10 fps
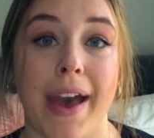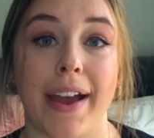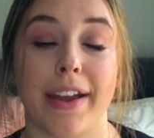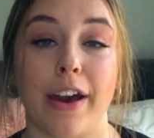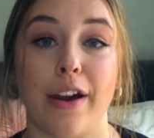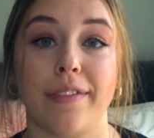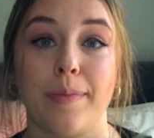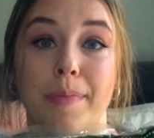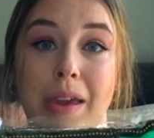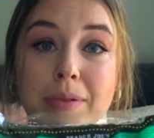bag
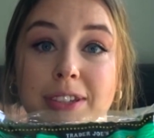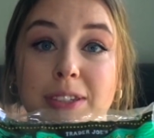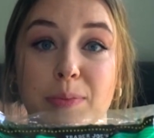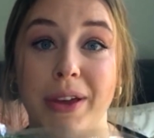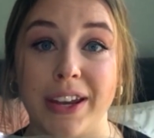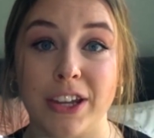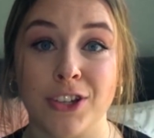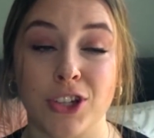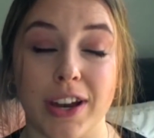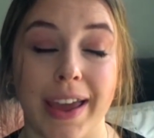of baby
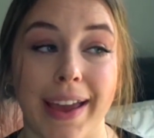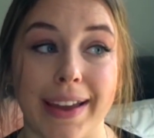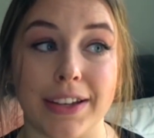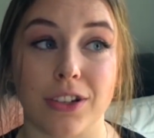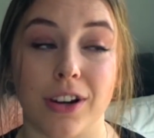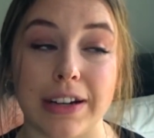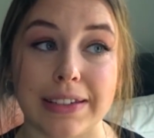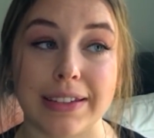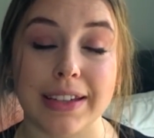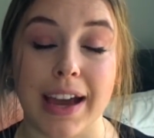spinach, and
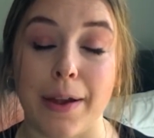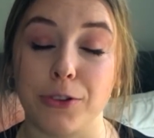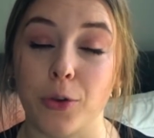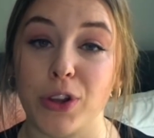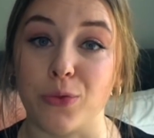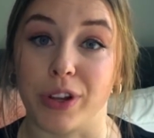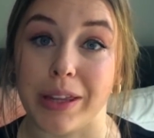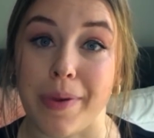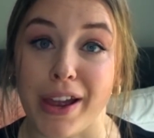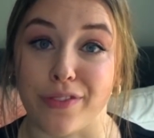honestly I was going
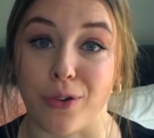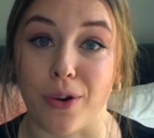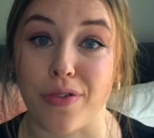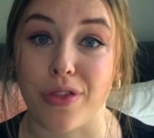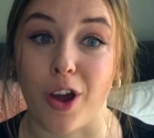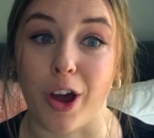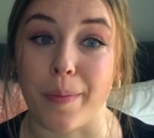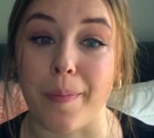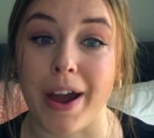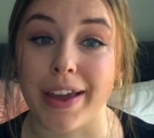really back and forth
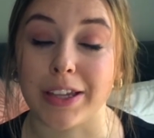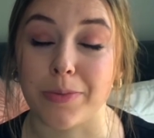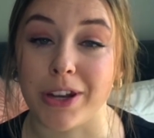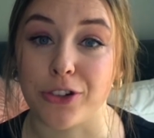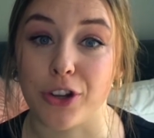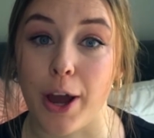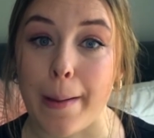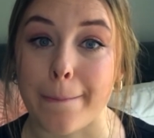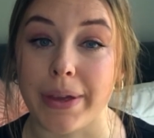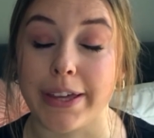on buying spinach or
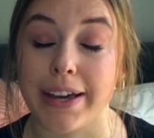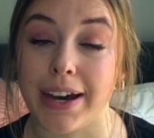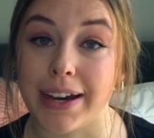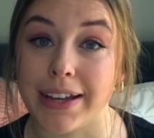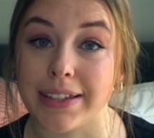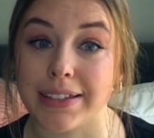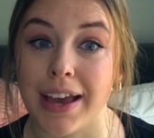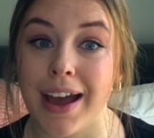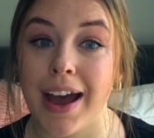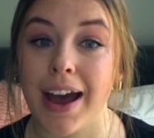not because
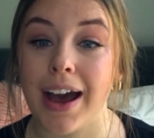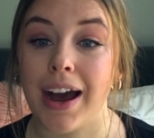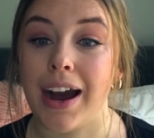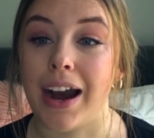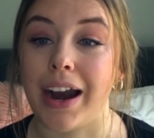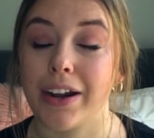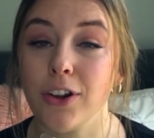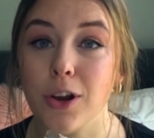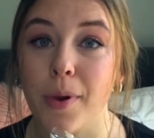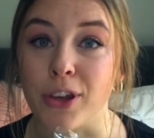I
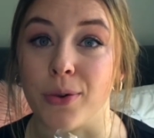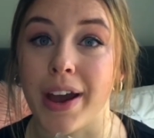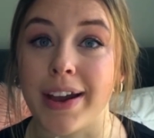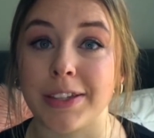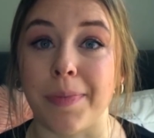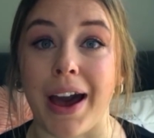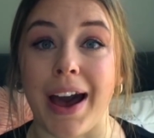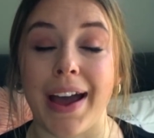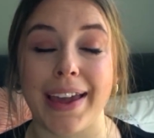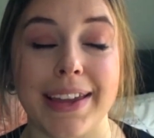don't know about you guys, but
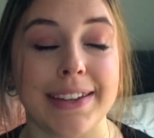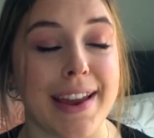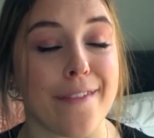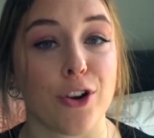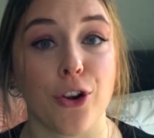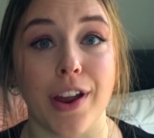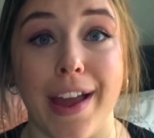I never